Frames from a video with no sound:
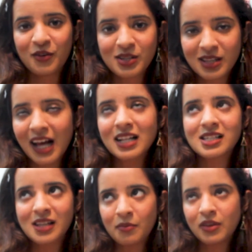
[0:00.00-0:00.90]

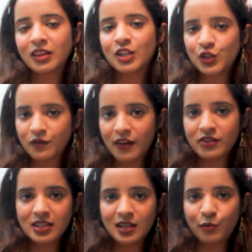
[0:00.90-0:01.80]
that's something that you've
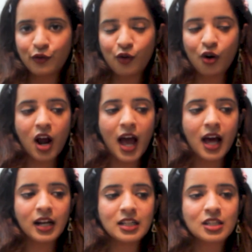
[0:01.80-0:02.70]
never seen before,
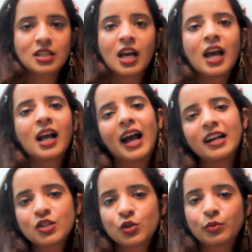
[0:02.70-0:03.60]
and it's
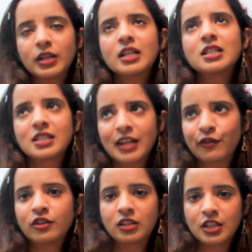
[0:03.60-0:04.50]
kind of it is
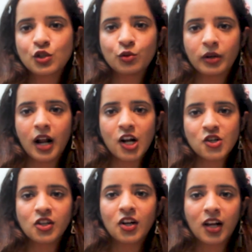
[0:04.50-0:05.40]
definitely
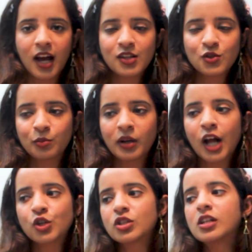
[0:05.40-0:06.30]
supernatural, not kind of
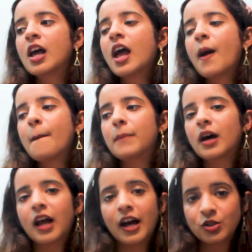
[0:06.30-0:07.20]
supernatural,
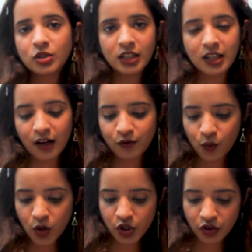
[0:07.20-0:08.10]
but I really loved
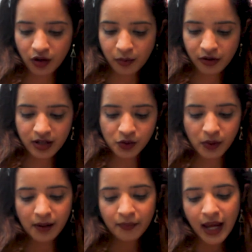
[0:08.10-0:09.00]
watching Rubber as
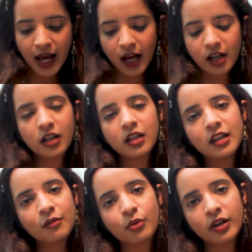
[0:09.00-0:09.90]
well. And Her
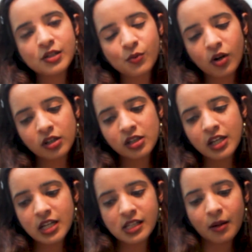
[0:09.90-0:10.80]
Love Boils Water
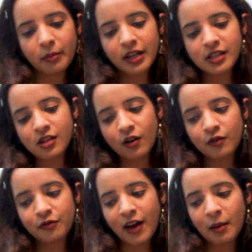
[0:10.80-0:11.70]
is a mix
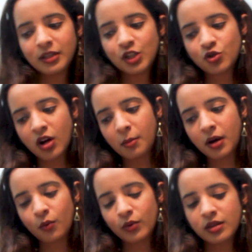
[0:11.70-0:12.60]
of family
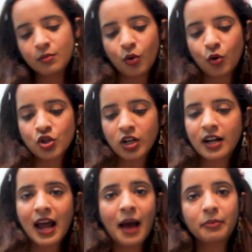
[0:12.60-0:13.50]
drama with emotion
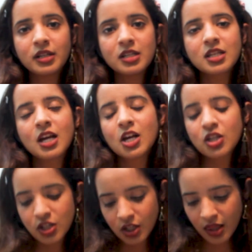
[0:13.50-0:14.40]
and happiness.
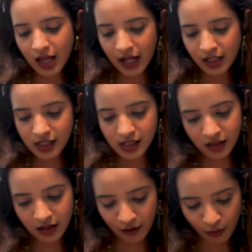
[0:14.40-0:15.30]
So that is
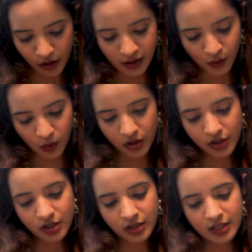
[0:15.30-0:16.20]
Her Love Boils
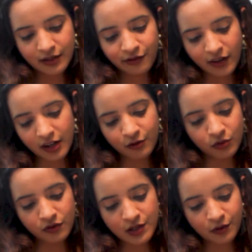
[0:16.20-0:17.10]
Water. So these are 5
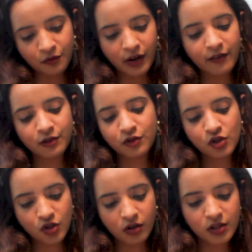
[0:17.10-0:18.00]
movies from 5
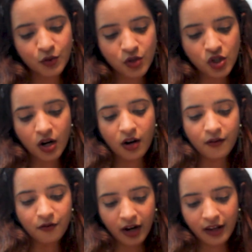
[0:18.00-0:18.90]
different genres which
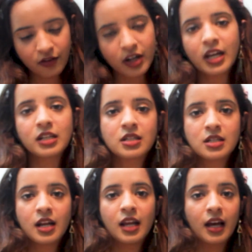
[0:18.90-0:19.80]
are very, very
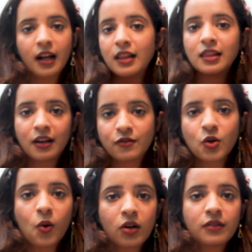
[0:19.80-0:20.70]
entertaining, and I loved
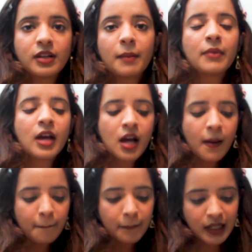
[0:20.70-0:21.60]
all of them.
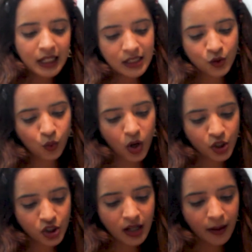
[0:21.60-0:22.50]
Please
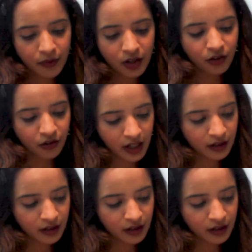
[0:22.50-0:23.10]
watch them. They're great